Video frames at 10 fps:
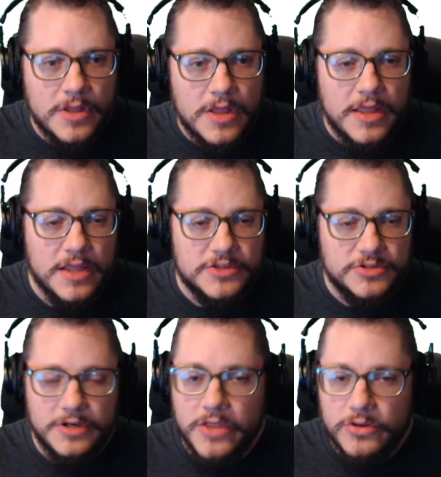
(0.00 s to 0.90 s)

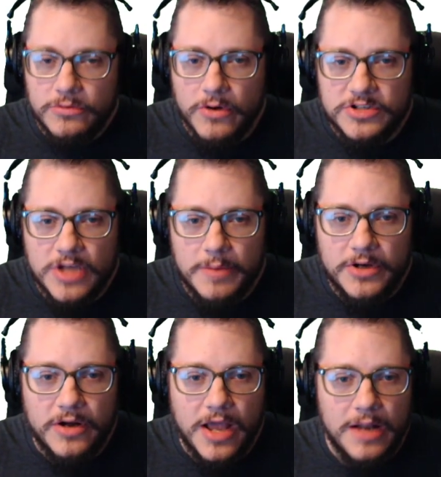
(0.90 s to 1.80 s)
Insert another row into shopping
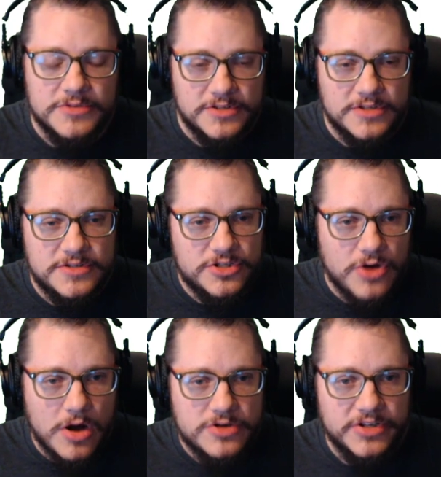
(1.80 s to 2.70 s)
cart items. This is the
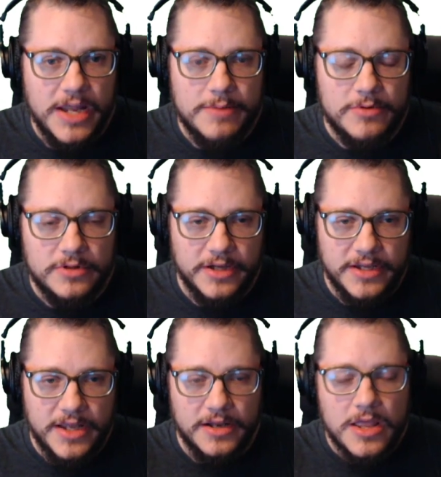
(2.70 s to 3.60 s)
charger cable.
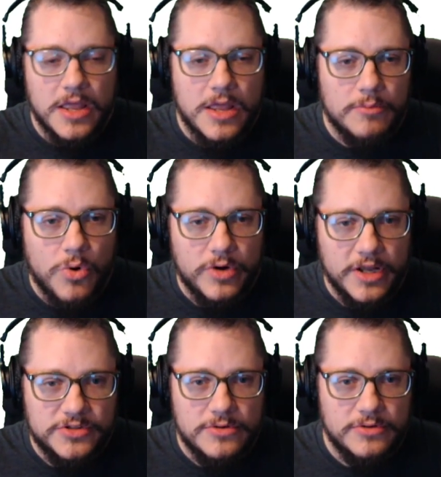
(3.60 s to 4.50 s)
Again, pointing
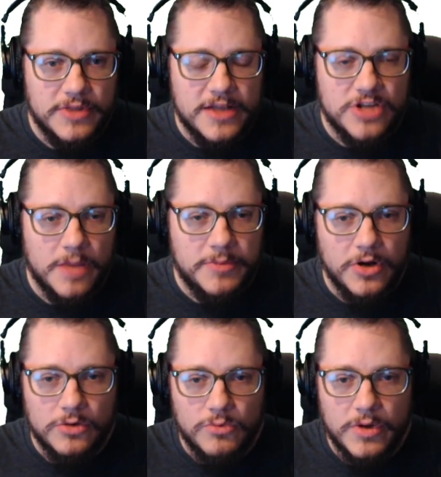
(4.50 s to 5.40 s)
to that shopping
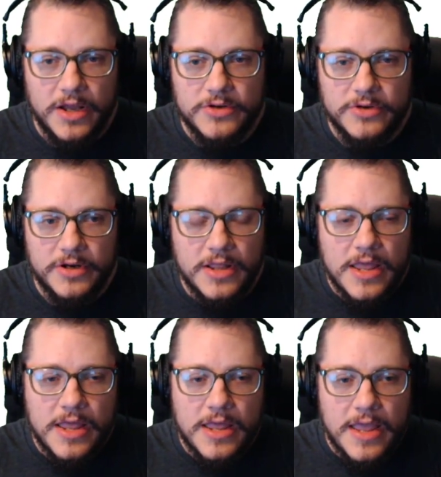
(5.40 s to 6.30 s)
cart 100.
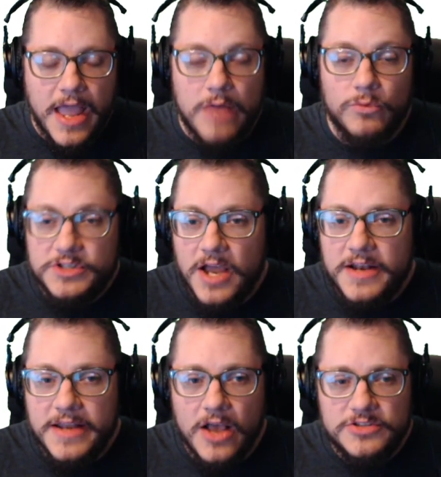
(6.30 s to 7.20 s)
And we're
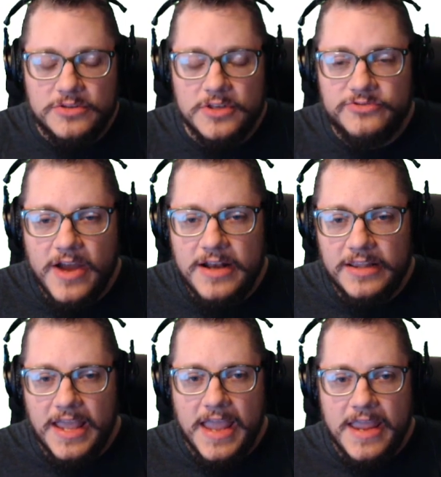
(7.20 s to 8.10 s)
done now, so there's
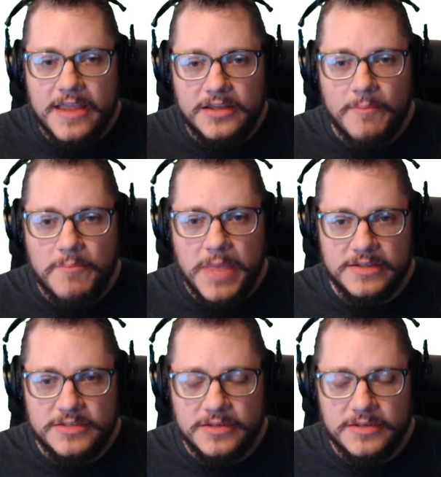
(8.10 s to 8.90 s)
finally a commit.